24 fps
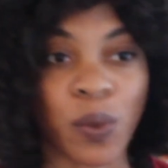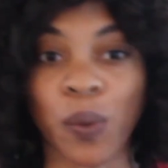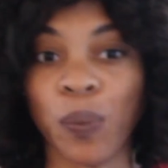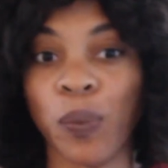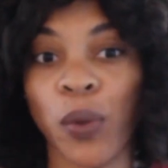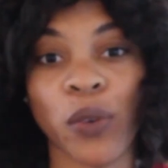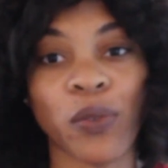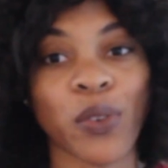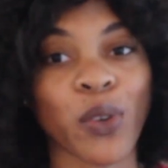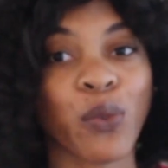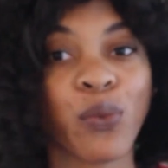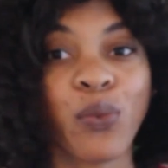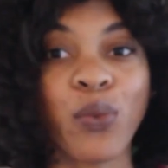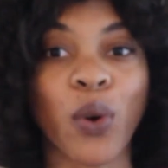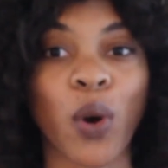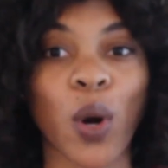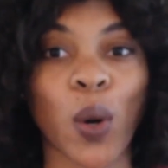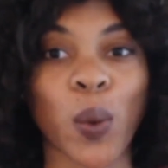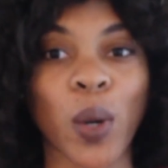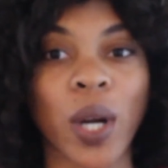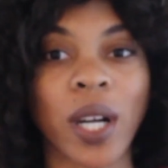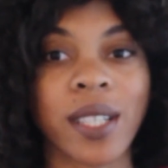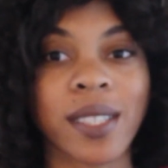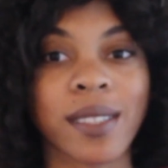moving
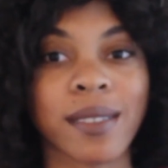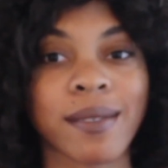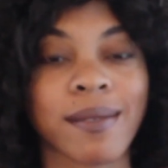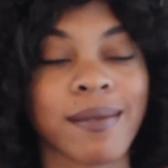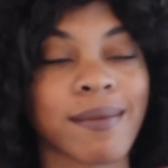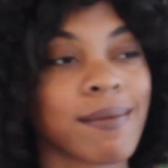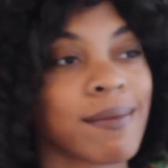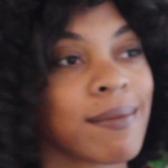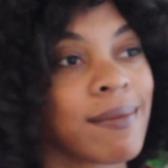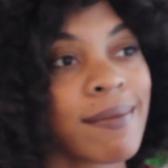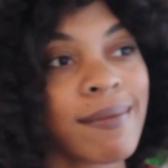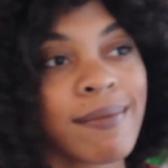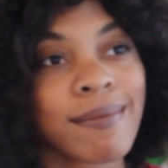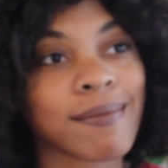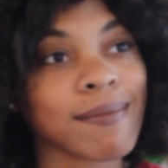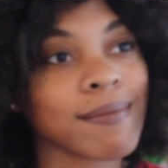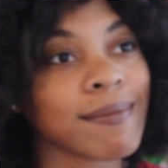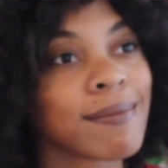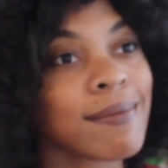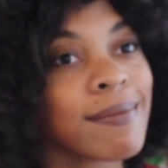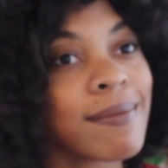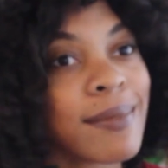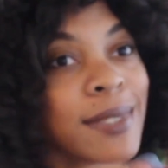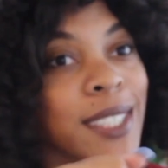forward,
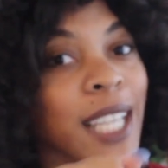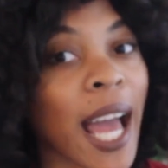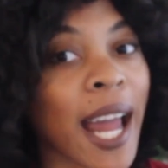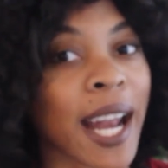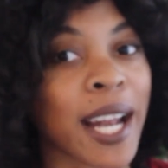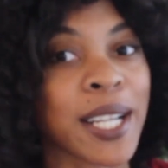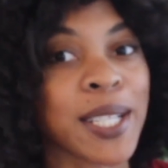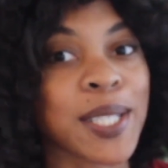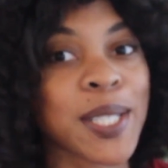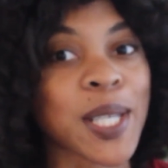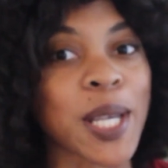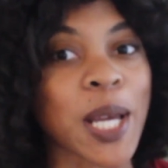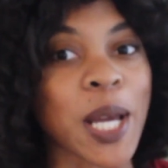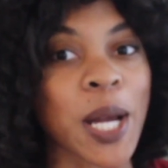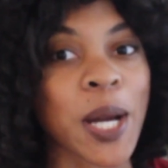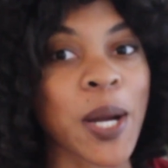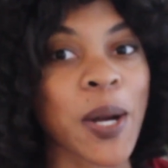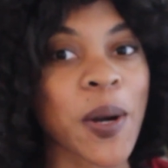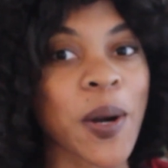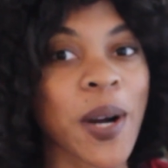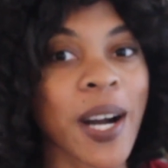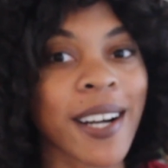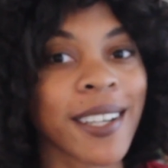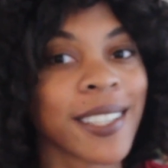10 and
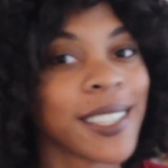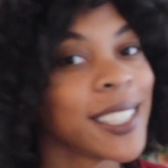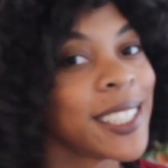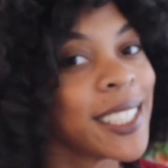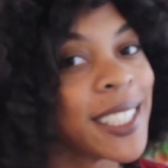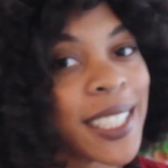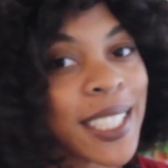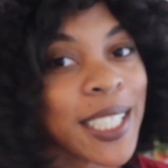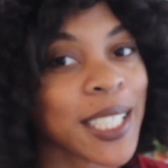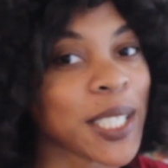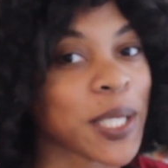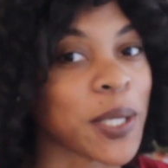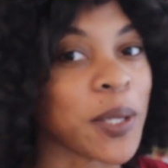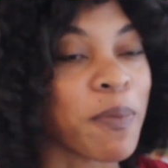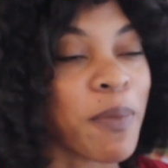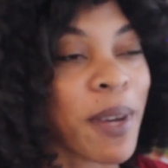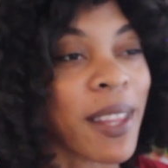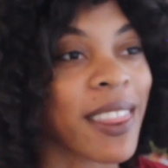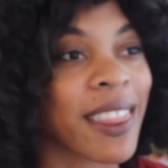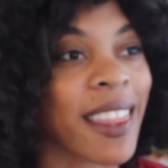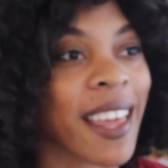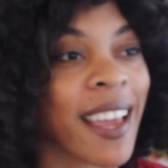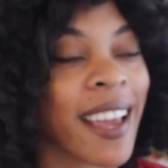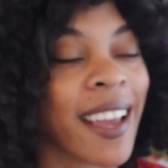2, doing
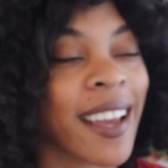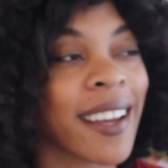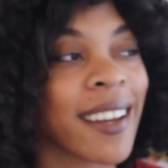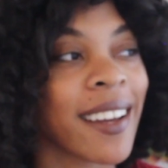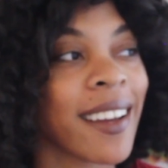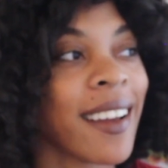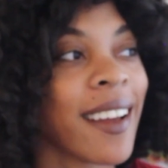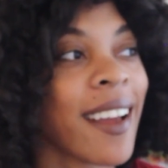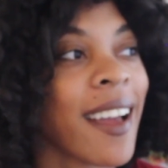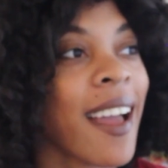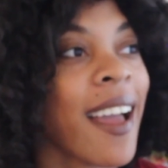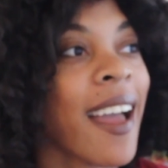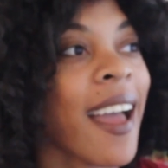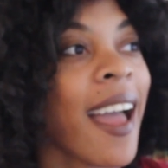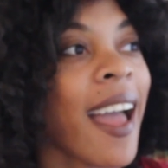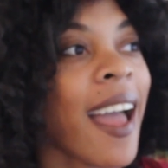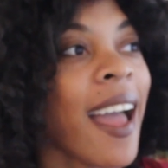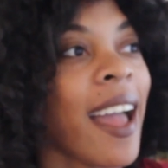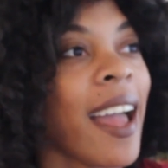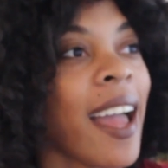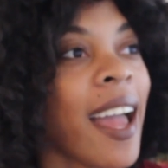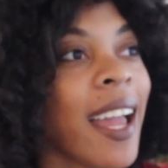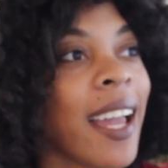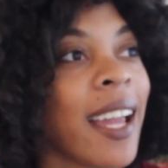my thing,
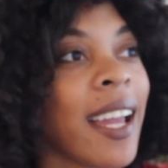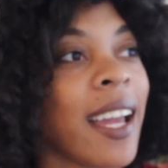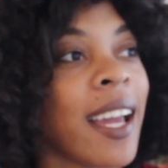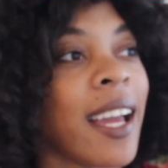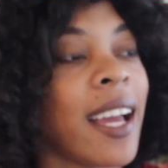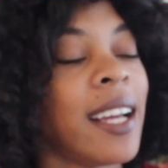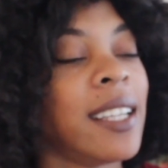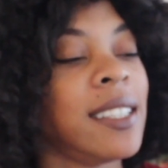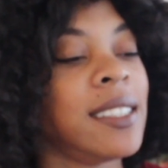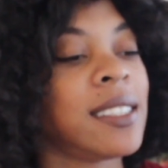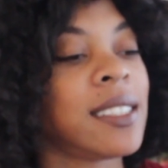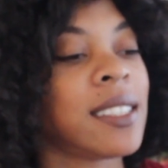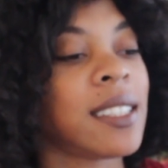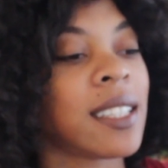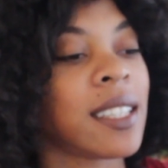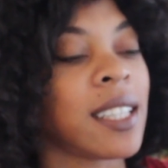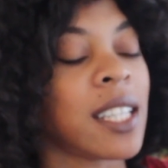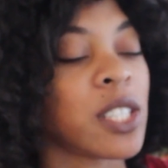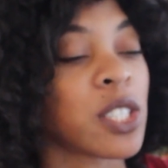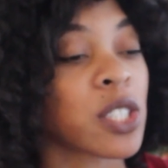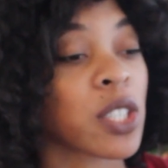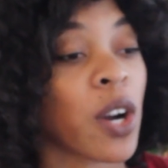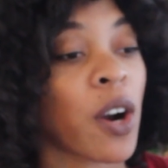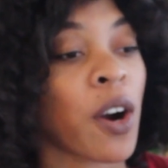and
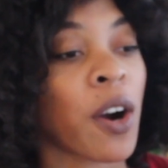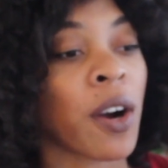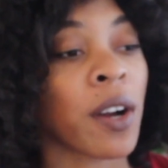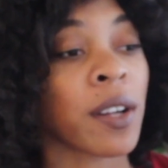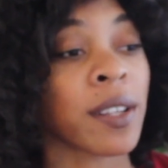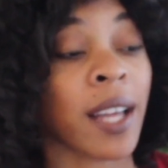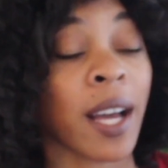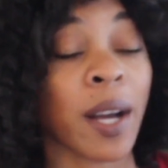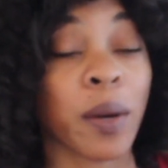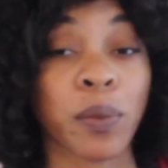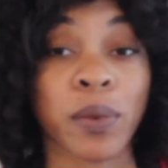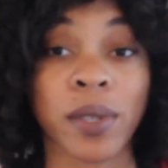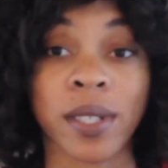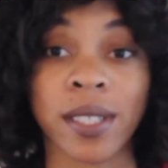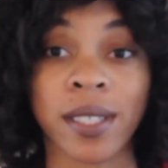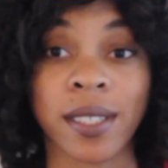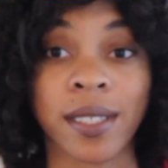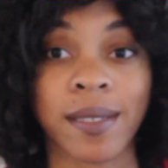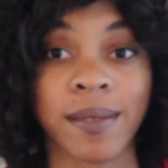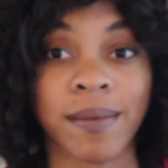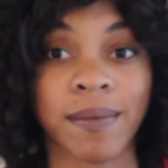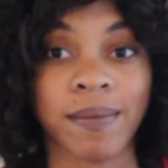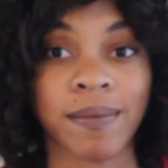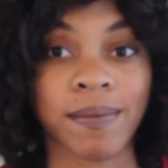this car that
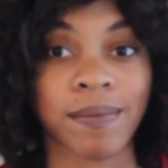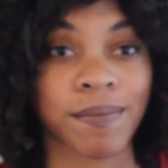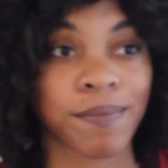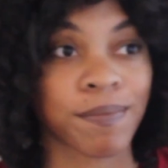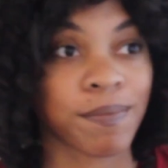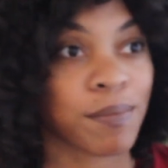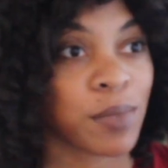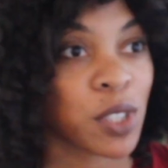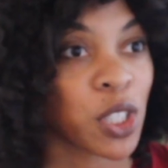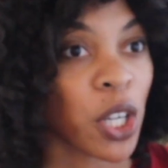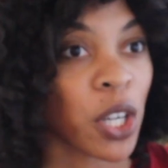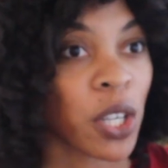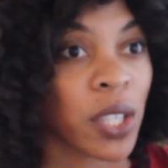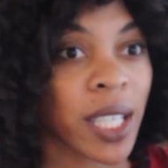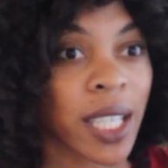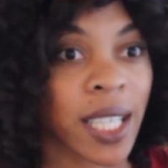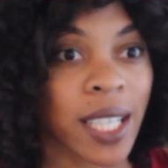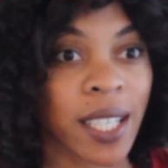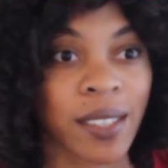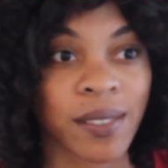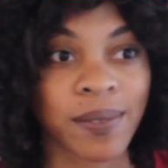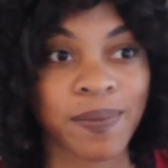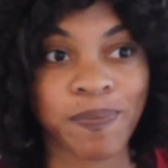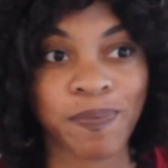was
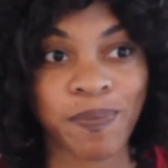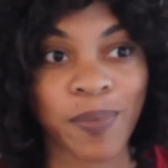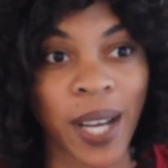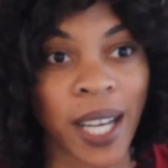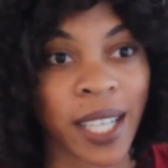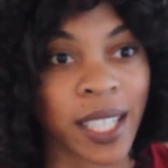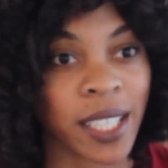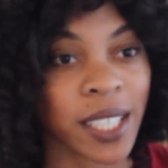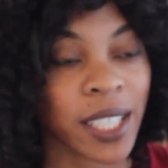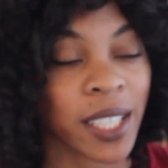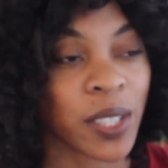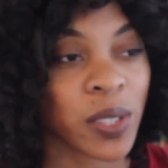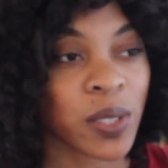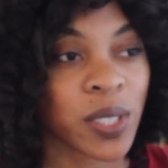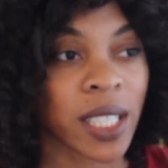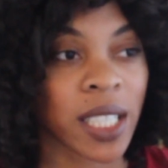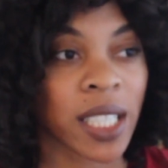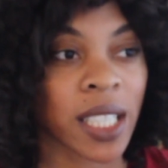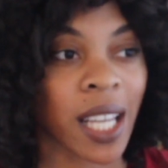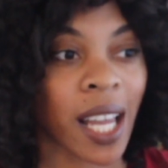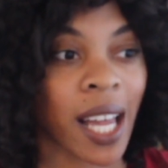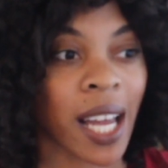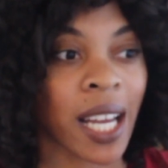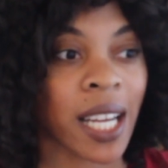turning at a
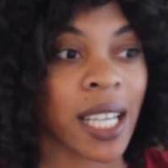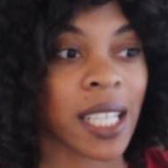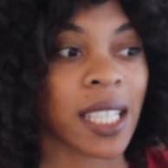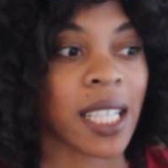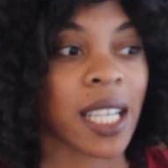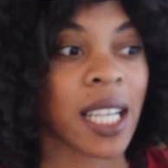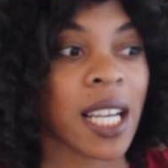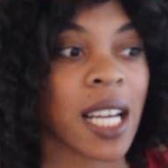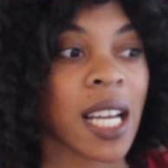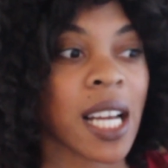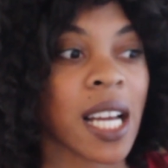yielding light